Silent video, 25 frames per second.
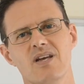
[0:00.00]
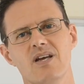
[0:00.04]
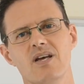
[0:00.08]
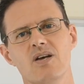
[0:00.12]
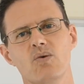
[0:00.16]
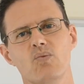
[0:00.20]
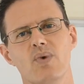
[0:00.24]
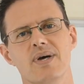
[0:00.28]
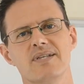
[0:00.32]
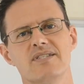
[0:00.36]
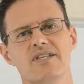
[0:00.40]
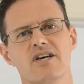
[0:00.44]

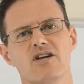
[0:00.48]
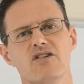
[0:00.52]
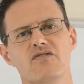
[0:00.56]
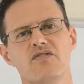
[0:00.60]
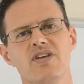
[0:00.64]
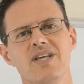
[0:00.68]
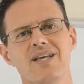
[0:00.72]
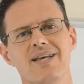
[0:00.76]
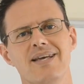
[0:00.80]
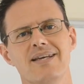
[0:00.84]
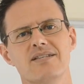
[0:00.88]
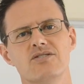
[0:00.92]
we're
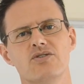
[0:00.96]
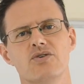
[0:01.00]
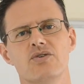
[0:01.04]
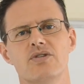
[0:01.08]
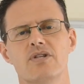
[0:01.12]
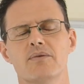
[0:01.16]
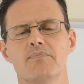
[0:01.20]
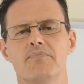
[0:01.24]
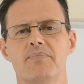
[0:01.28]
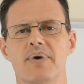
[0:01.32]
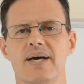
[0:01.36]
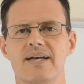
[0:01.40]
delving into
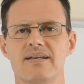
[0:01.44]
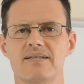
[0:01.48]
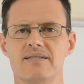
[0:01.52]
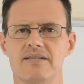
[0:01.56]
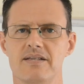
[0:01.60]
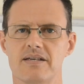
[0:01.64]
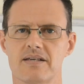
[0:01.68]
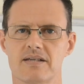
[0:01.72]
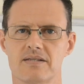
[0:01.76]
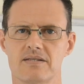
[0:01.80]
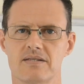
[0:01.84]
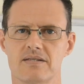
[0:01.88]
the
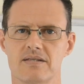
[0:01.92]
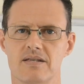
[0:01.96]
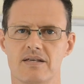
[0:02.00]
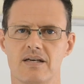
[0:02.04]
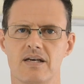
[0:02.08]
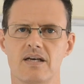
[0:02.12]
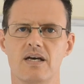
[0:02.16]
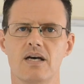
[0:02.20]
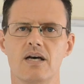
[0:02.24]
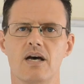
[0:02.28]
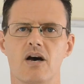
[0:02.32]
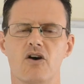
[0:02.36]
basics
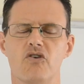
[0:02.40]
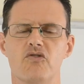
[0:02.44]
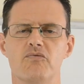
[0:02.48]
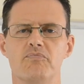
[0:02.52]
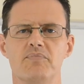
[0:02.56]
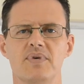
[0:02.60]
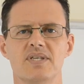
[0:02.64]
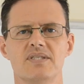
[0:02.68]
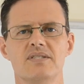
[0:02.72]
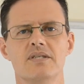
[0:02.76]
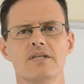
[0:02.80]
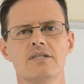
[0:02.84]
of
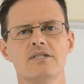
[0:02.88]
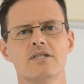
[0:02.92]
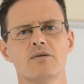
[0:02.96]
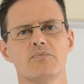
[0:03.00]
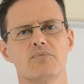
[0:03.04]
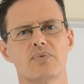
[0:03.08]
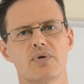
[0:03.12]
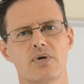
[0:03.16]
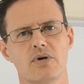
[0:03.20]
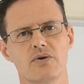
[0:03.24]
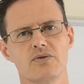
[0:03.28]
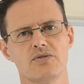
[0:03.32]
business
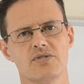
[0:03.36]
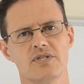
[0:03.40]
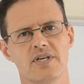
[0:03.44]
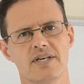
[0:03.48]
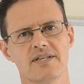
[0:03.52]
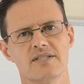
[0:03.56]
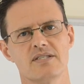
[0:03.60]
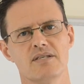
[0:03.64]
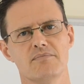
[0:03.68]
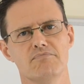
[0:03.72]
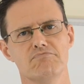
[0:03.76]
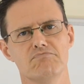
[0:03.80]

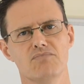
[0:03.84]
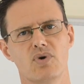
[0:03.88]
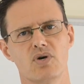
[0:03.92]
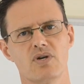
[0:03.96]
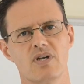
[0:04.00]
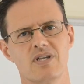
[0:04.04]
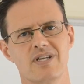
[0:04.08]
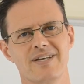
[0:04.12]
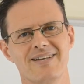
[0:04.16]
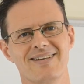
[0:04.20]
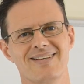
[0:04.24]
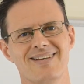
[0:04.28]
process
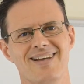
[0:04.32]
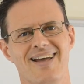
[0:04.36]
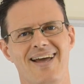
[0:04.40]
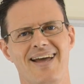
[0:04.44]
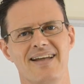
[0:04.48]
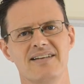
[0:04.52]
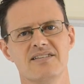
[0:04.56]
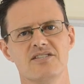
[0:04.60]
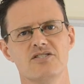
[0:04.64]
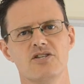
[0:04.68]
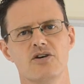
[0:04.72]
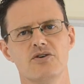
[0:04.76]
modeling
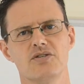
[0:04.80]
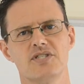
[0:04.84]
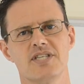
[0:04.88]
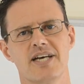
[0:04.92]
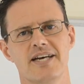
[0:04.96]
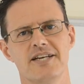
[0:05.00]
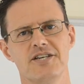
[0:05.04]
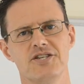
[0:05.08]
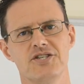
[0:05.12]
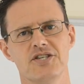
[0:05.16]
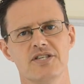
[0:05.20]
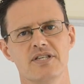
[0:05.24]
and
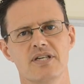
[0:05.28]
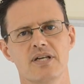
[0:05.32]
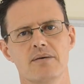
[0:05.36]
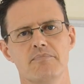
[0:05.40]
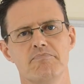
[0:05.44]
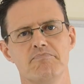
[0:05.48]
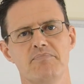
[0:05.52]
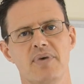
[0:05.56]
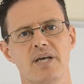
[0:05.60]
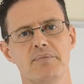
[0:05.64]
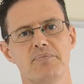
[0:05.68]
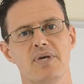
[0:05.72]
notation,
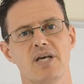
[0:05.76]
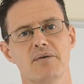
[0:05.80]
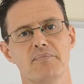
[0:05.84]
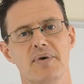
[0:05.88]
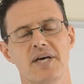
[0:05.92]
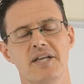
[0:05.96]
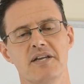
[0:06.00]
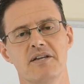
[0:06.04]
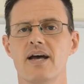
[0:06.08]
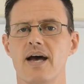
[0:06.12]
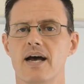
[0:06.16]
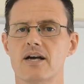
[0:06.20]
BPMN,
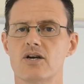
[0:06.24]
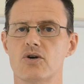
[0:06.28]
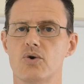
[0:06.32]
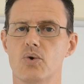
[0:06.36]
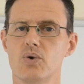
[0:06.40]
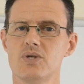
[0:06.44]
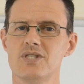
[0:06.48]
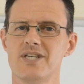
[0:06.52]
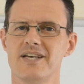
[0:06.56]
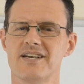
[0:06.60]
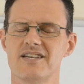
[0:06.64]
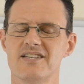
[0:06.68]
a
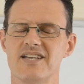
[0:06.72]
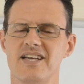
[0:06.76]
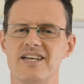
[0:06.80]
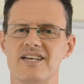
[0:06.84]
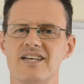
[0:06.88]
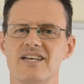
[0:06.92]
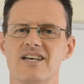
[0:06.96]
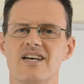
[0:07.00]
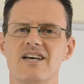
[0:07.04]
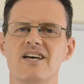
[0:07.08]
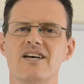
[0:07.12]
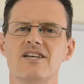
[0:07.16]
core
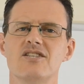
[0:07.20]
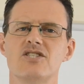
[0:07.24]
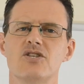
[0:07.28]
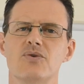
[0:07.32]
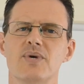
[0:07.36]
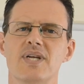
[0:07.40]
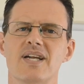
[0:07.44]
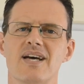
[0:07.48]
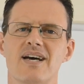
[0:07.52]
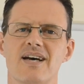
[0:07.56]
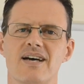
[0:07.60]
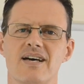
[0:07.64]
technique to
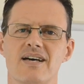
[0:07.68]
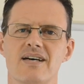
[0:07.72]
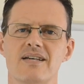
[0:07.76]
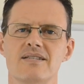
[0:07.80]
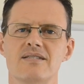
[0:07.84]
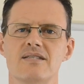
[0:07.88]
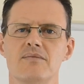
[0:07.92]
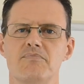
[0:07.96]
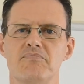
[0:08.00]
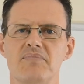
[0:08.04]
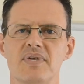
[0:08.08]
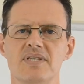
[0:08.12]

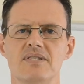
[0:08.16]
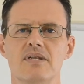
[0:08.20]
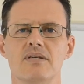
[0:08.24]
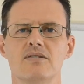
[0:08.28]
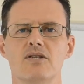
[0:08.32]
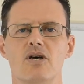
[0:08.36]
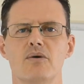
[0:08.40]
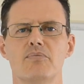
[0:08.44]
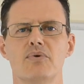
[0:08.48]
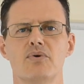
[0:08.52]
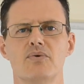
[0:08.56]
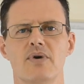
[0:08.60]
enhance business
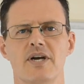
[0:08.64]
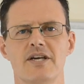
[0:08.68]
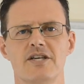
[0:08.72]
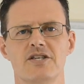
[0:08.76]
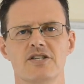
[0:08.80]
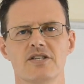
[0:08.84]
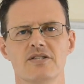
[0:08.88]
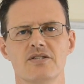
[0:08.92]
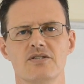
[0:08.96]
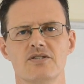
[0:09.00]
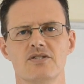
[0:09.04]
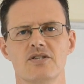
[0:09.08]

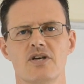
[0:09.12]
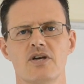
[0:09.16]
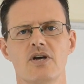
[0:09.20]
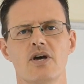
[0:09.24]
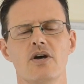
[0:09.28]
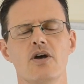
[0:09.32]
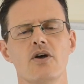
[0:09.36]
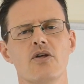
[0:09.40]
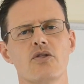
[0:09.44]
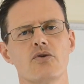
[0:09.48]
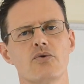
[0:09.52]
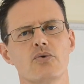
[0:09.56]
operations
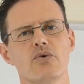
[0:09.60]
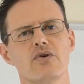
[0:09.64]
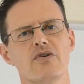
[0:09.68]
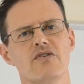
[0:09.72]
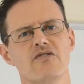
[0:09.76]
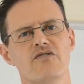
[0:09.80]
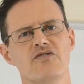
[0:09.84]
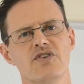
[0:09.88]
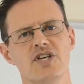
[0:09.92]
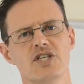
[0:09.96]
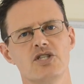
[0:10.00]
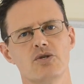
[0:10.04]
through
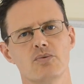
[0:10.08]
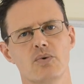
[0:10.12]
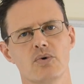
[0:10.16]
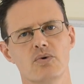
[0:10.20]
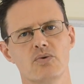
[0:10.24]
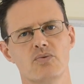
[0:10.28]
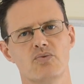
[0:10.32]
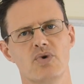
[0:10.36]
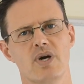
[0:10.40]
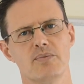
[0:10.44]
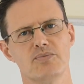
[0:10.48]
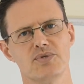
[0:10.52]
visual
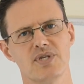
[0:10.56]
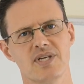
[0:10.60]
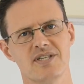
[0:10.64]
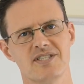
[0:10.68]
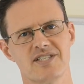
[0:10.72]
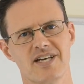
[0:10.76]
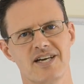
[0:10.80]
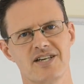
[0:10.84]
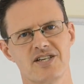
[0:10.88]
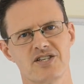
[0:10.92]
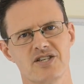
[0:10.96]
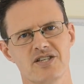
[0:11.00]

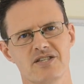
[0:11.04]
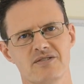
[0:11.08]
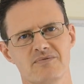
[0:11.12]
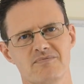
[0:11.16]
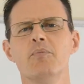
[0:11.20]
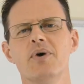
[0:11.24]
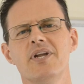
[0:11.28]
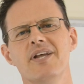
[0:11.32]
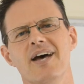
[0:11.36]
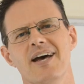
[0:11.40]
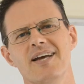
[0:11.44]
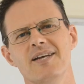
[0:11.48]
representation.
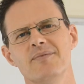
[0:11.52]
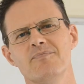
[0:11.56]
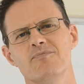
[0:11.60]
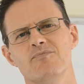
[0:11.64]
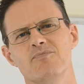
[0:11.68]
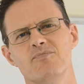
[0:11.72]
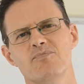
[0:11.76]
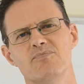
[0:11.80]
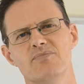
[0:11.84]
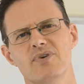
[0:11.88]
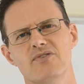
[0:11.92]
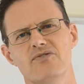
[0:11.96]
But hey,
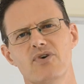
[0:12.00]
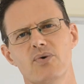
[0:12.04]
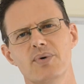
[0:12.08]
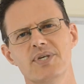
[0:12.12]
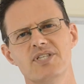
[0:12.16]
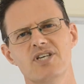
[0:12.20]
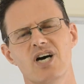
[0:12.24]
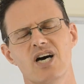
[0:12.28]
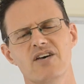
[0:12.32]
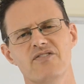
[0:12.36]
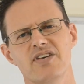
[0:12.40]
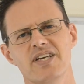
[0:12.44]
before we
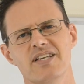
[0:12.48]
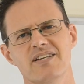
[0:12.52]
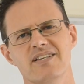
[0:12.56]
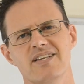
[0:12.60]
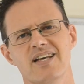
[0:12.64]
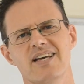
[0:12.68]
dive in,